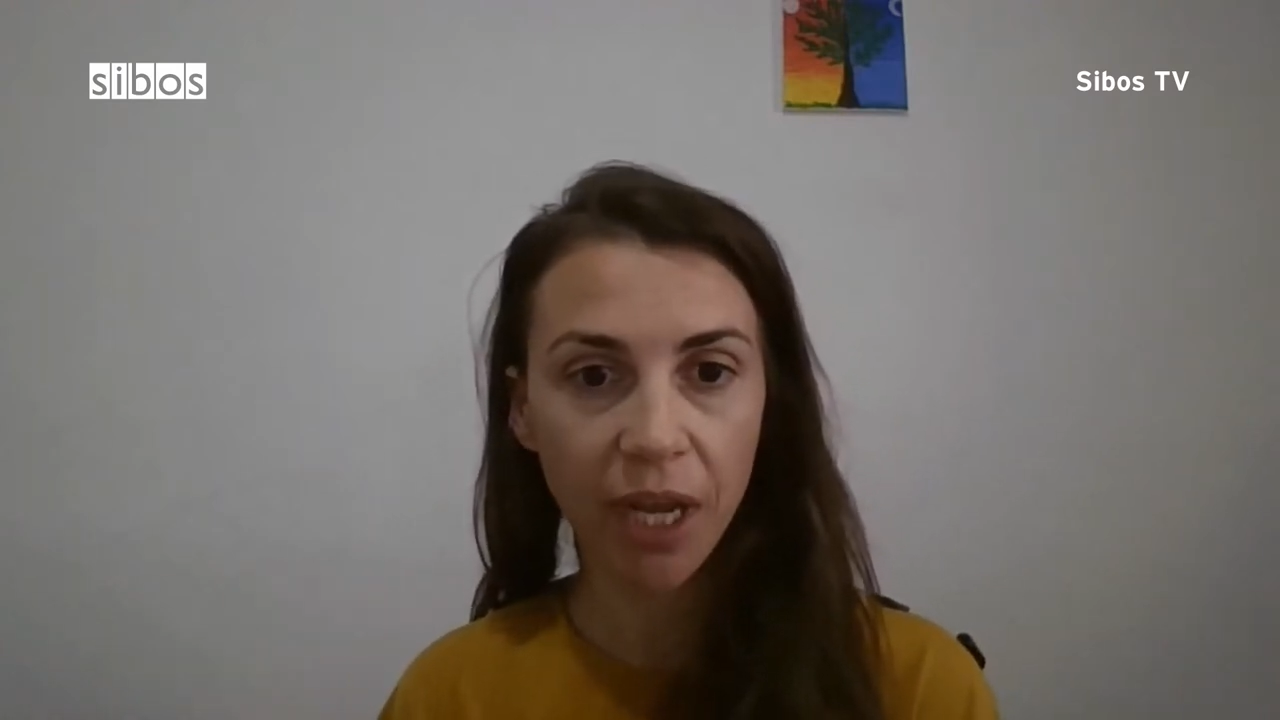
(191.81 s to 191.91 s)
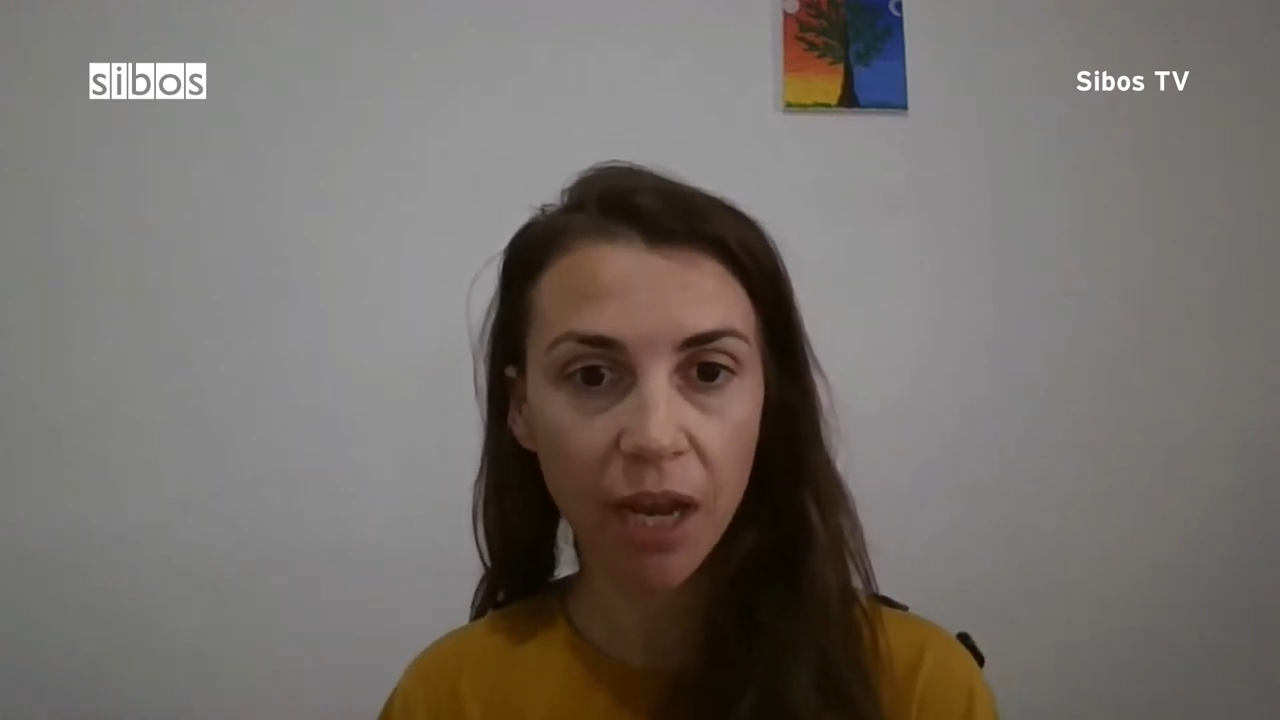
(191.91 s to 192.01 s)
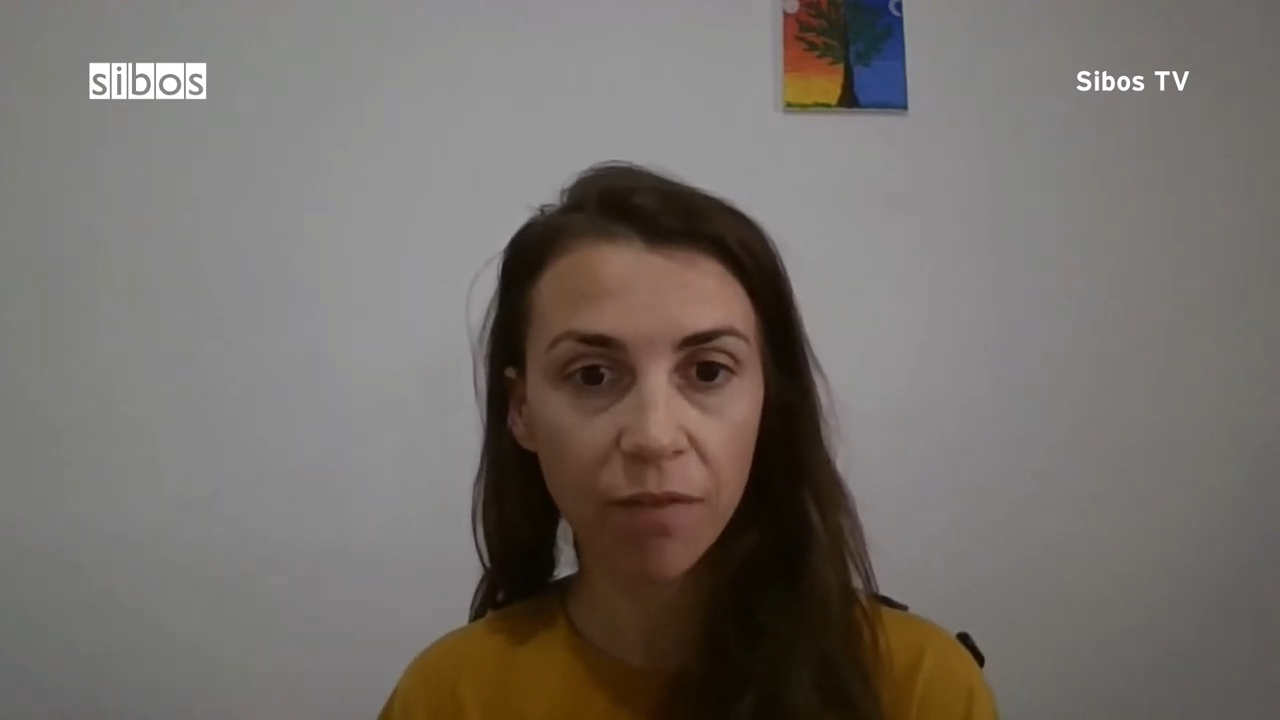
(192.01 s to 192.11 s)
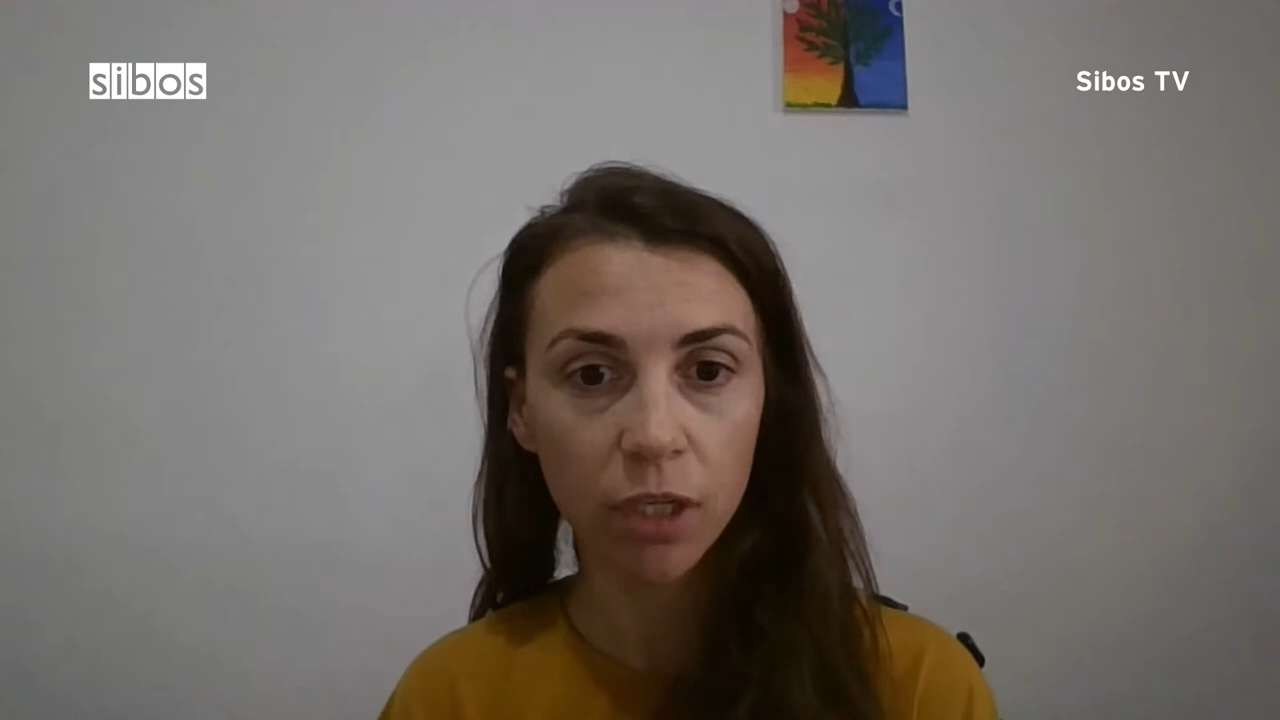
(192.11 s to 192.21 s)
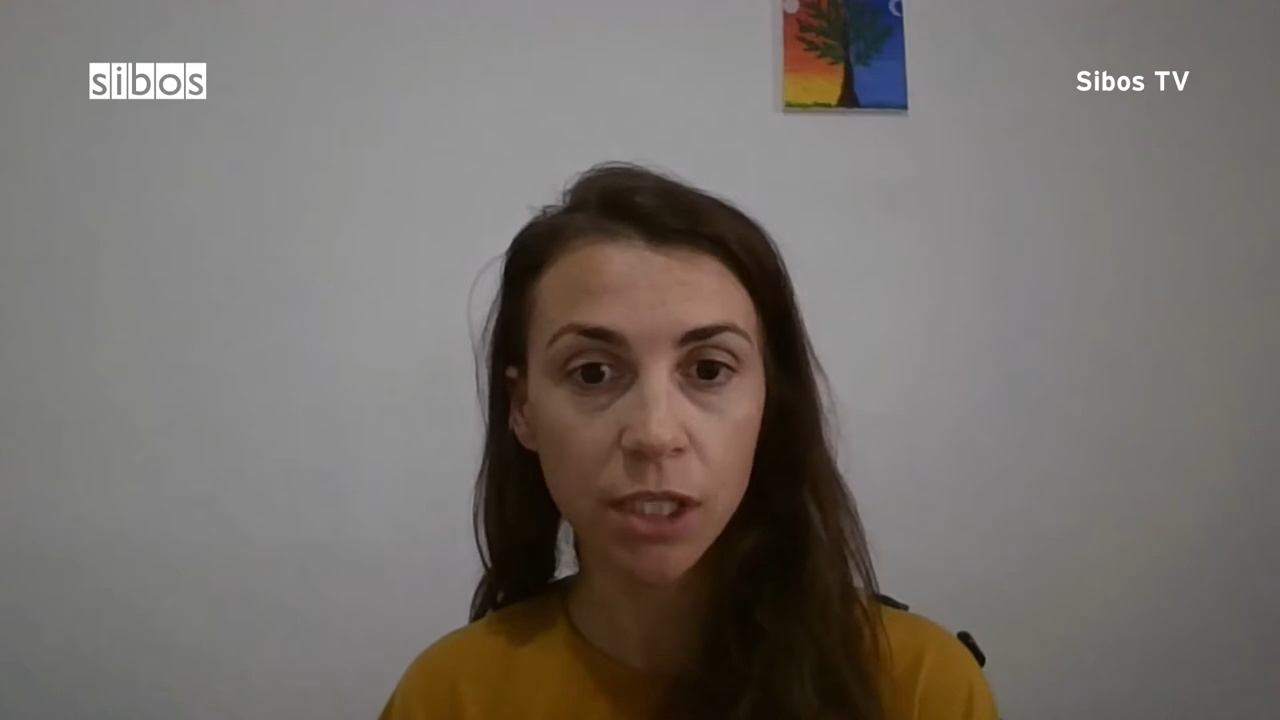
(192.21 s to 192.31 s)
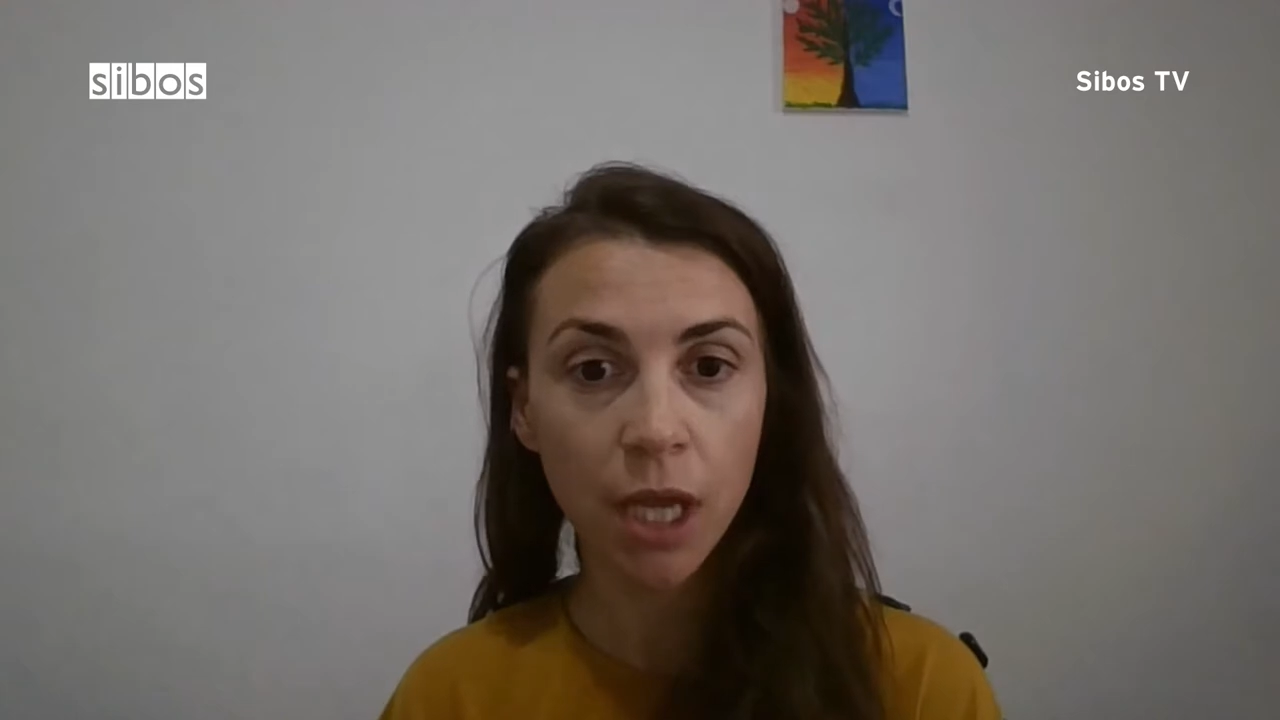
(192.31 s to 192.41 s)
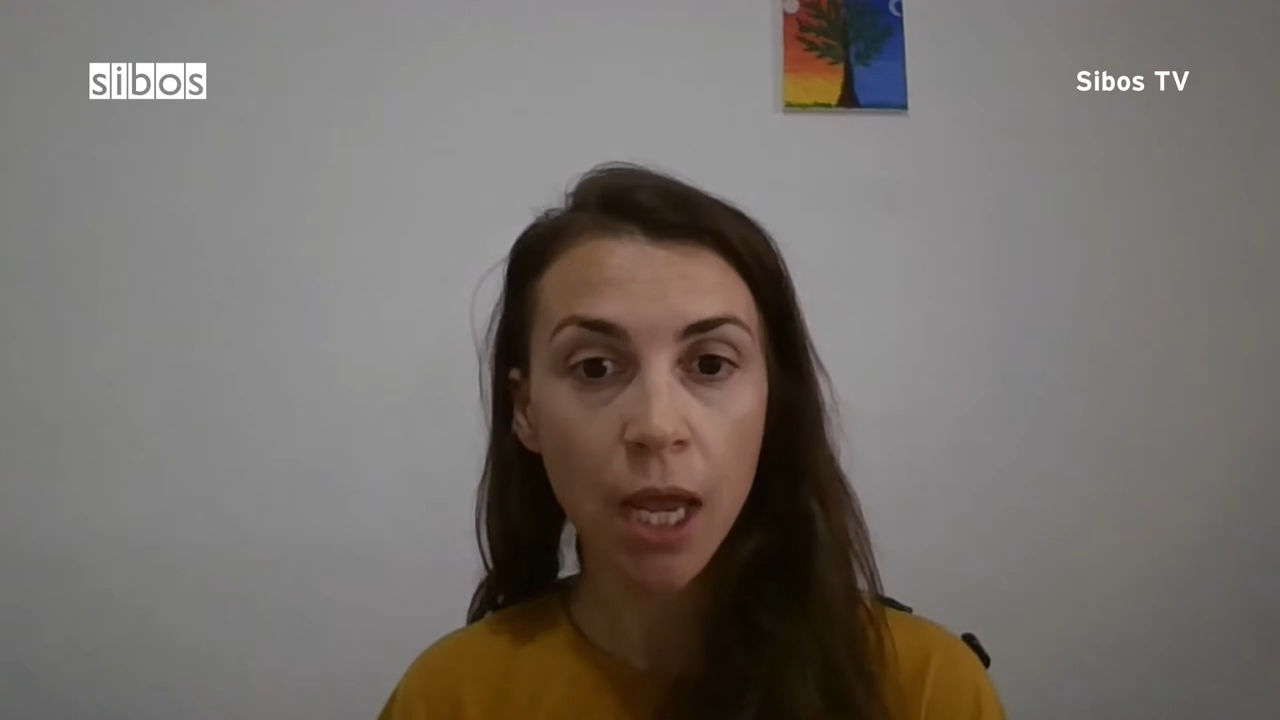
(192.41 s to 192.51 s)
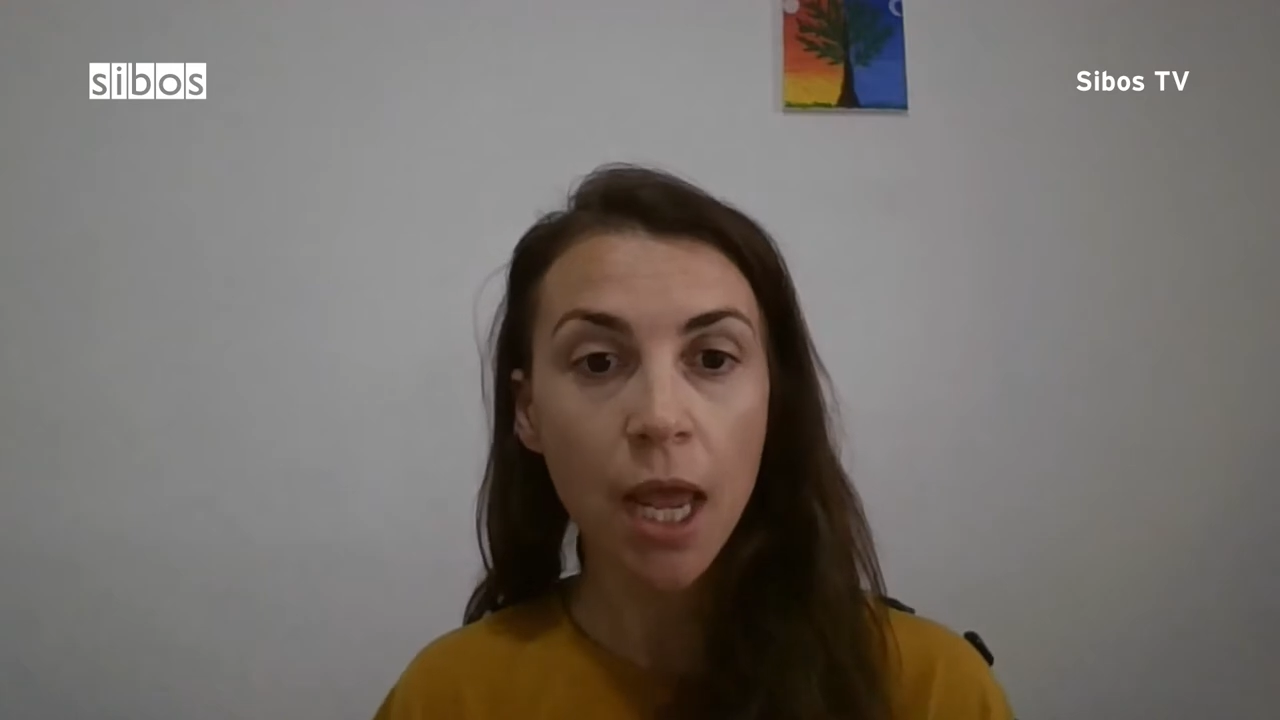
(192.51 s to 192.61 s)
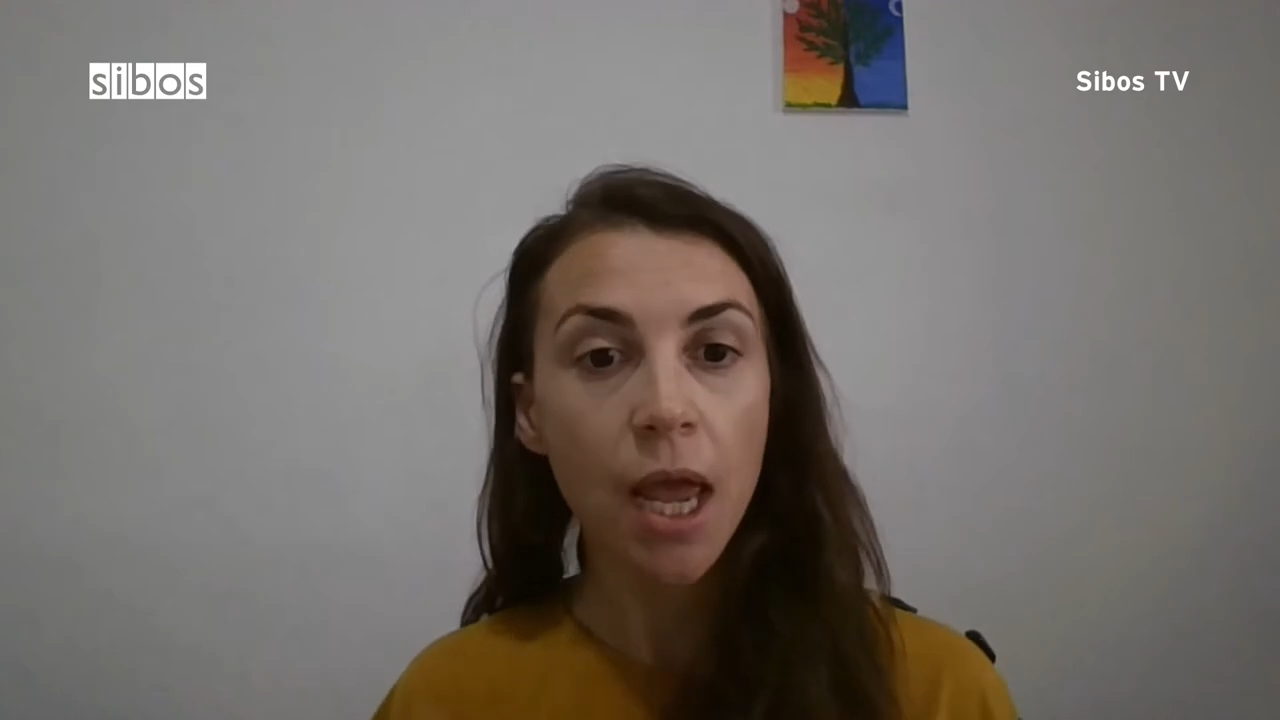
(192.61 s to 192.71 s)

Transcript: behaviors.